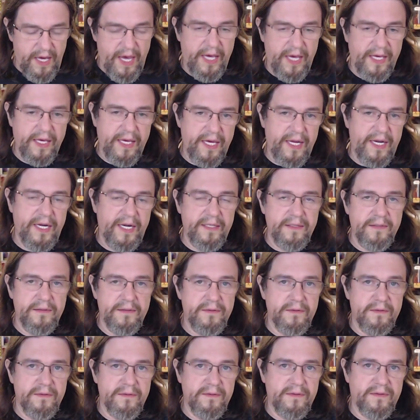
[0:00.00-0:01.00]
and get it
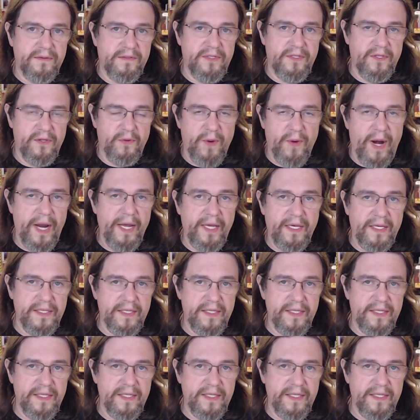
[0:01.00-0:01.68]
to the right